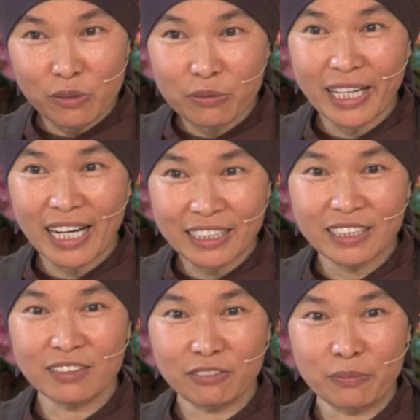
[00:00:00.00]

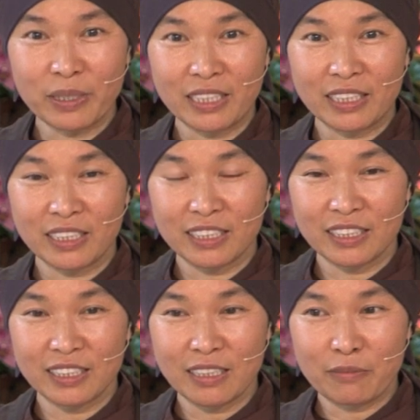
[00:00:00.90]
reality for me,
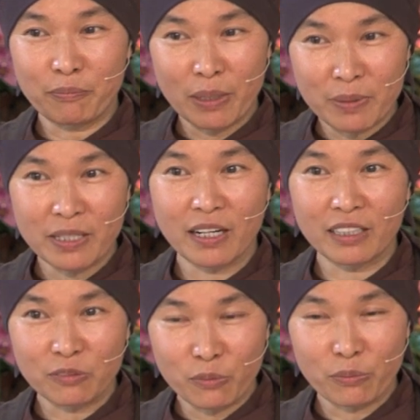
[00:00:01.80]
maybe
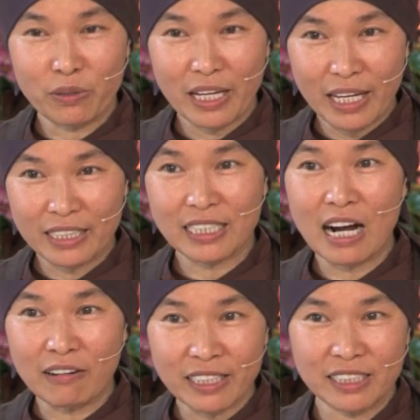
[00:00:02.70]
not as
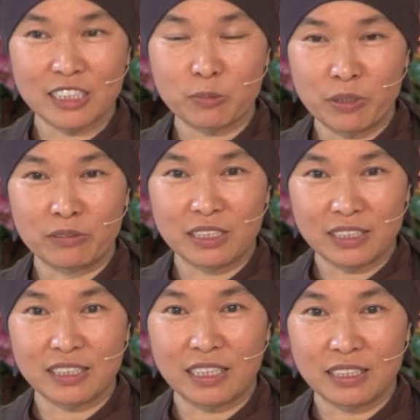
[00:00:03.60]
how I
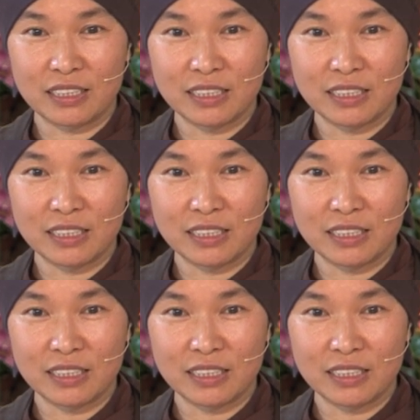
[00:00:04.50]
experienced it,